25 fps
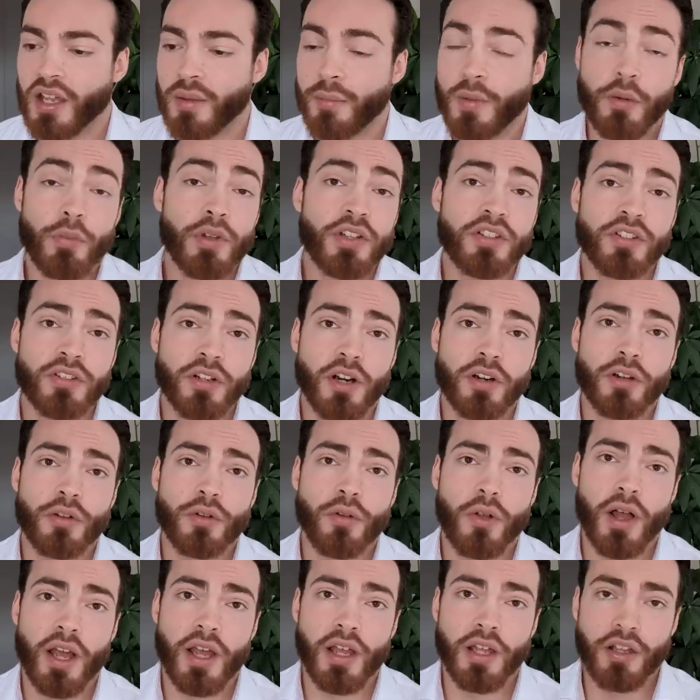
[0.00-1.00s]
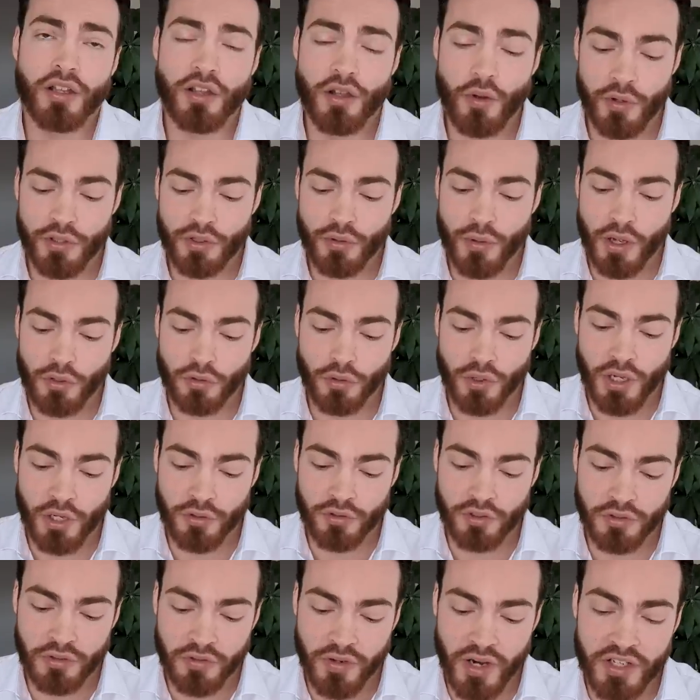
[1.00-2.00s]
in my recent article, I go into how to
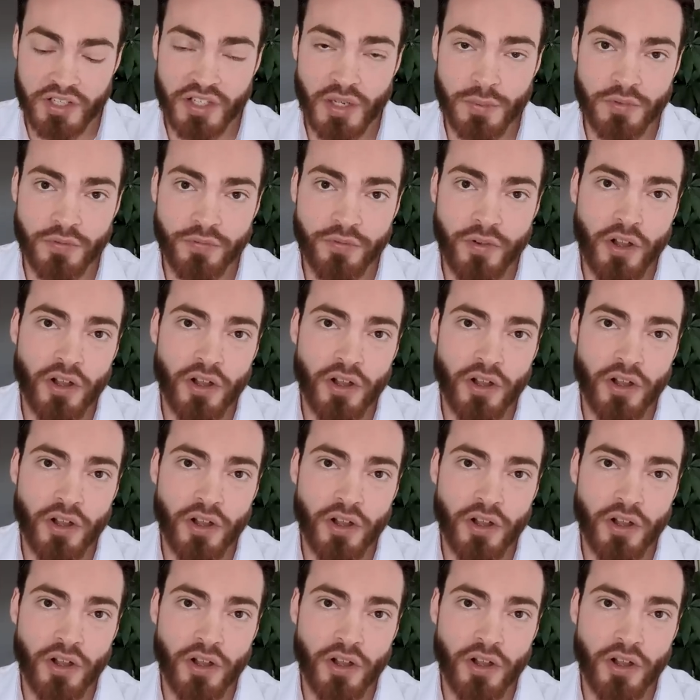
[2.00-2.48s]
count the triceps